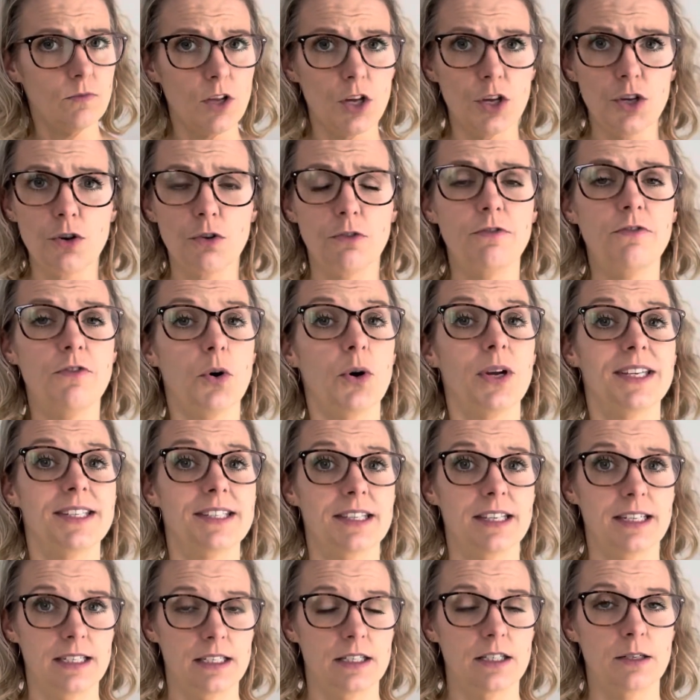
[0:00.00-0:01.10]
your voice
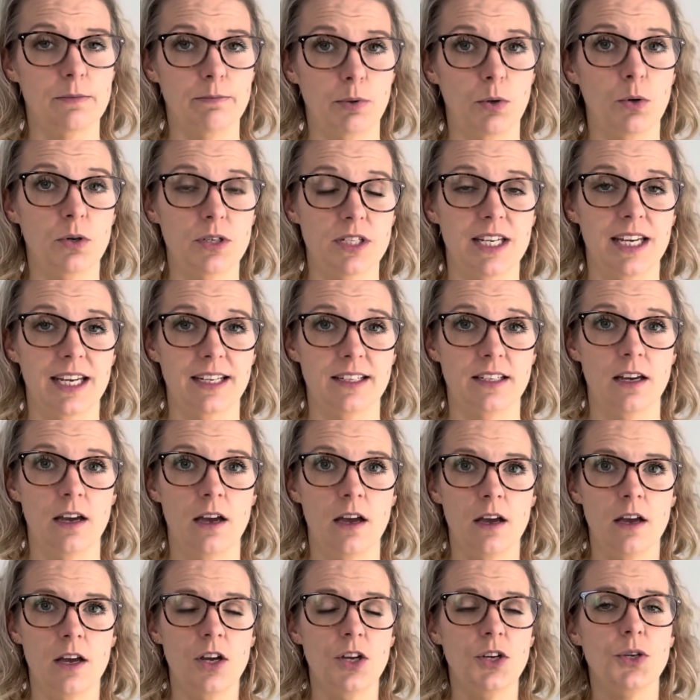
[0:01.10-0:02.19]
that is supported,
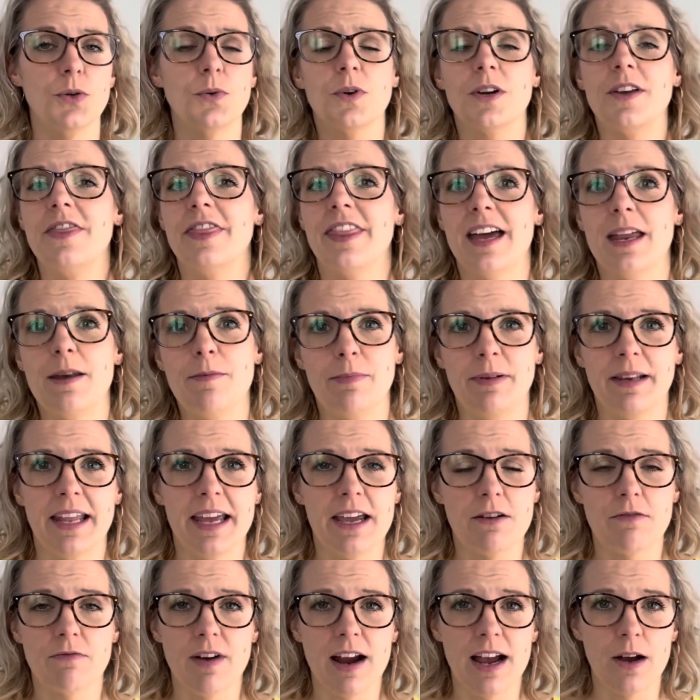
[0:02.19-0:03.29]
you can then play
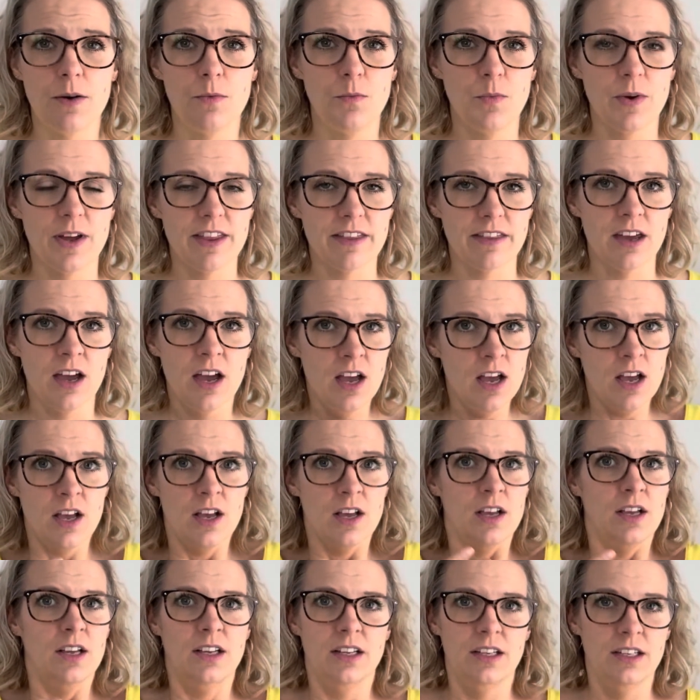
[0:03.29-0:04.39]
around with
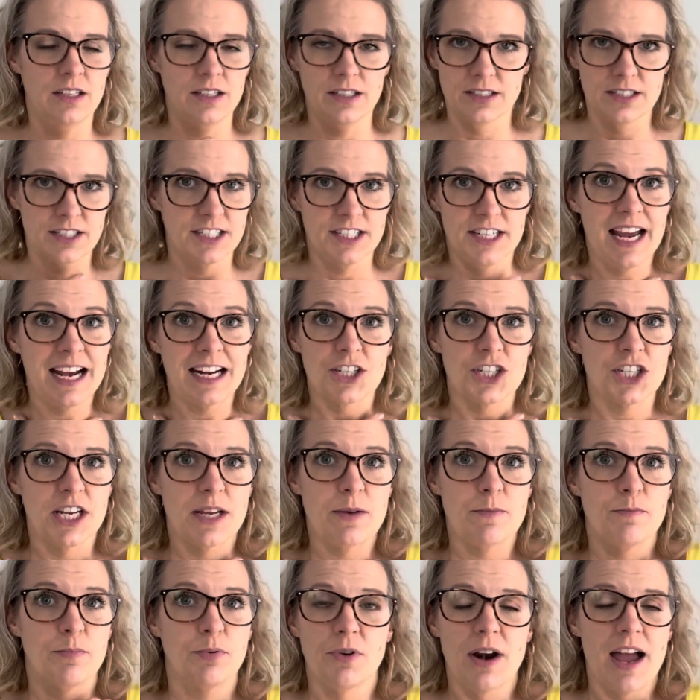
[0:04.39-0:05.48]
snatching
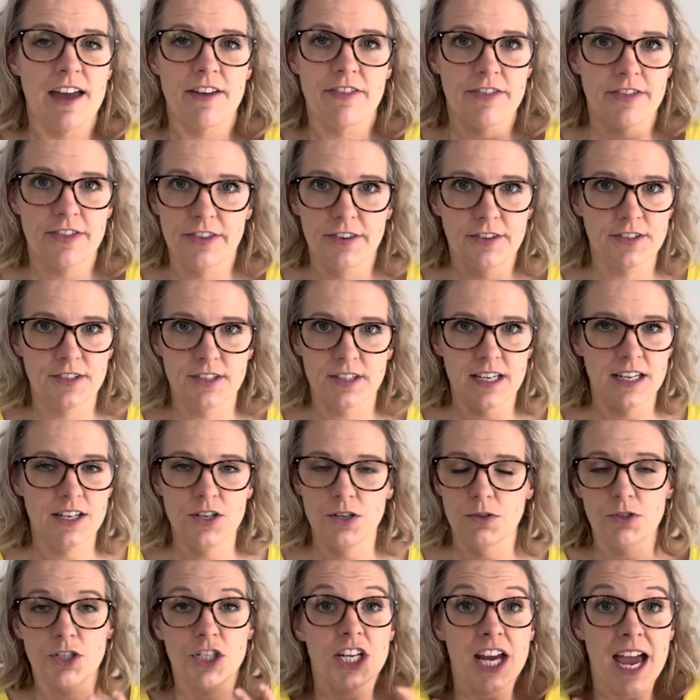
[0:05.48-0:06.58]
breaths in your
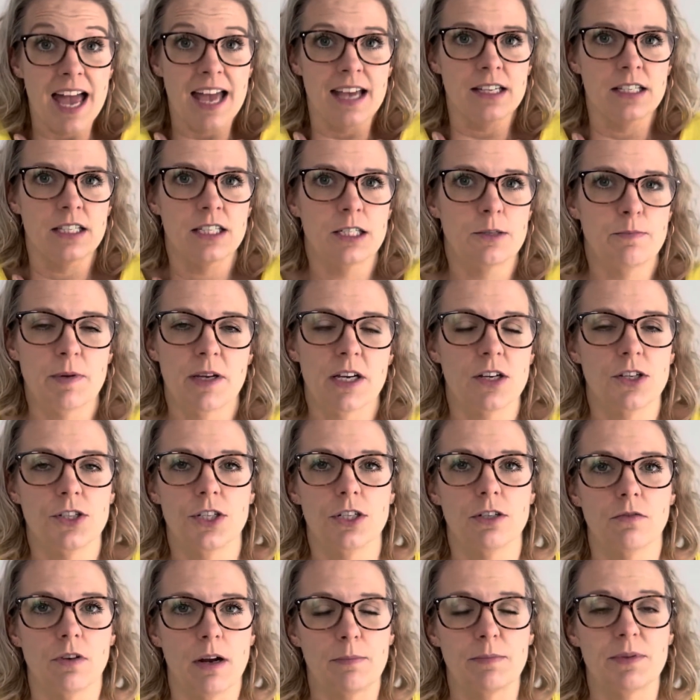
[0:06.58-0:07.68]
chest because
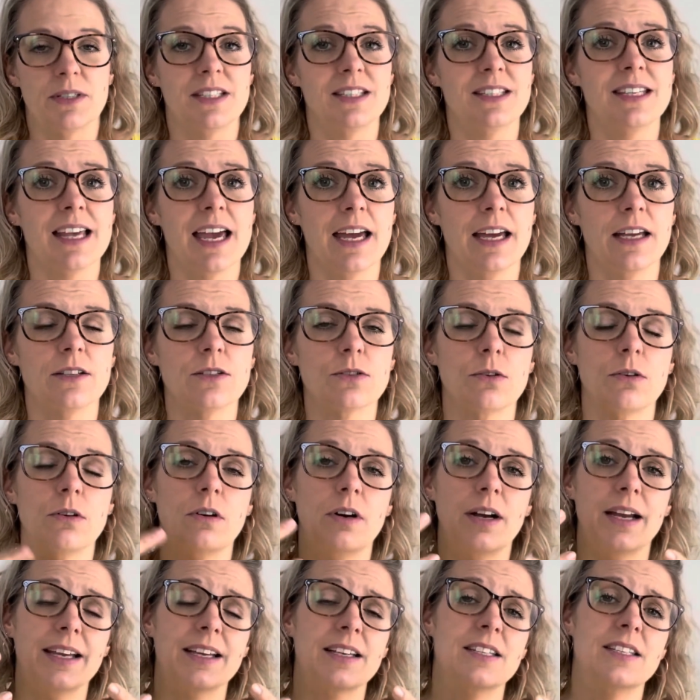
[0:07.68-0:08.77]
you're upset, or
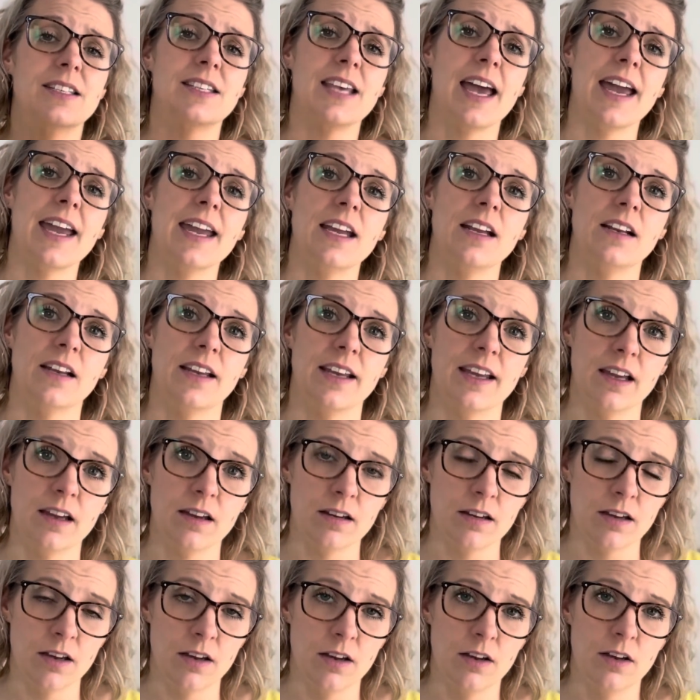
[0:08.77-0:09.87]
exhaling
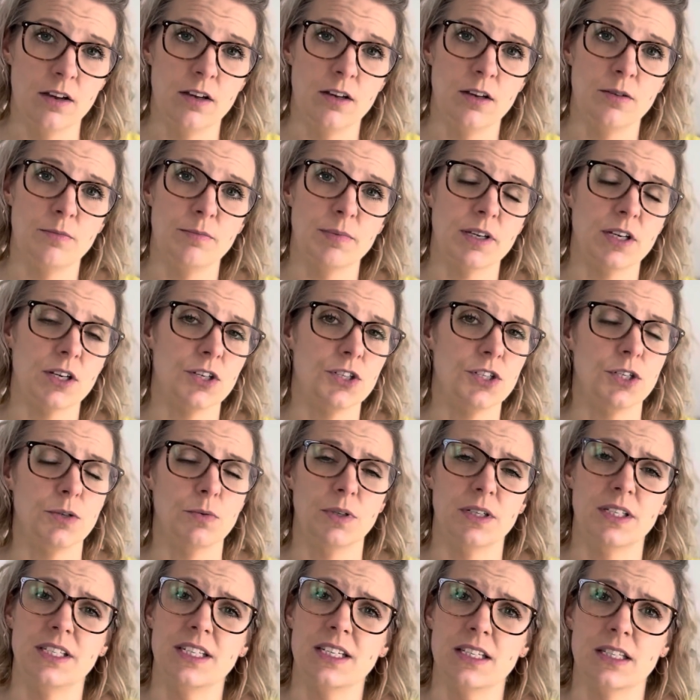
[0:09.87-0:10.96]
because you are
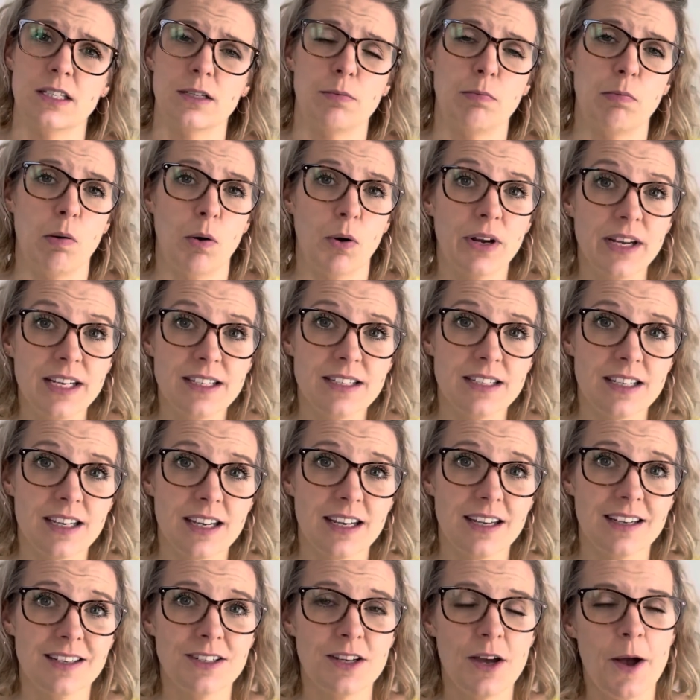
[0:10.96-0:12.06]

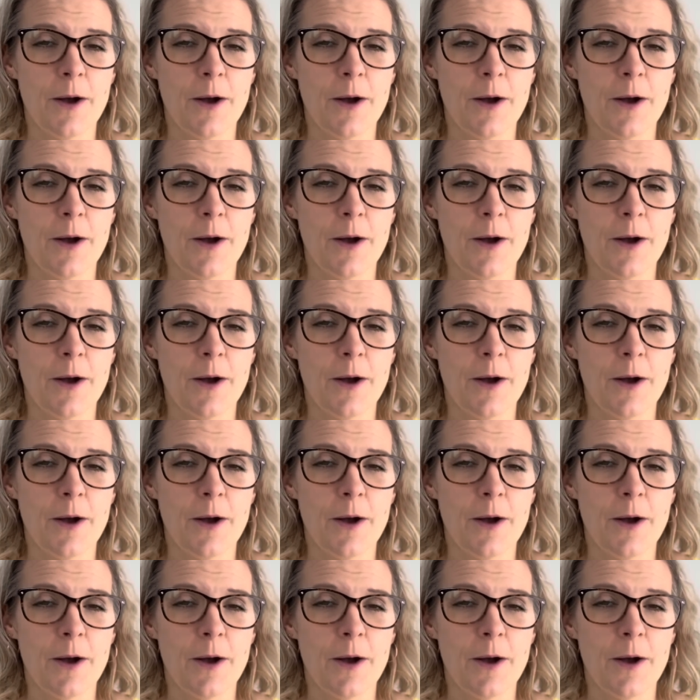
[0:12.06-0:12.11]
disappointed.